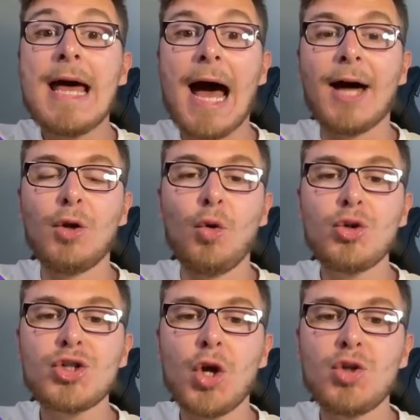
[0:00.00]
and
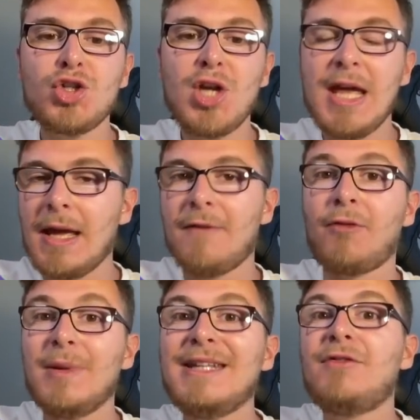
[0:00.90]
also seeing it
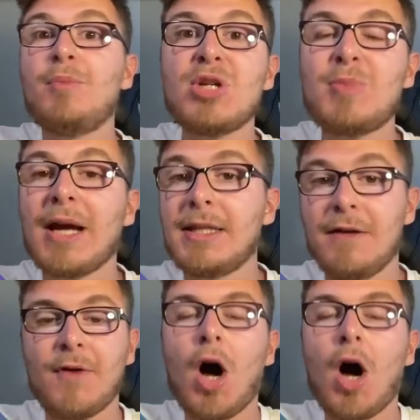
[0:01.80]
from a different perspective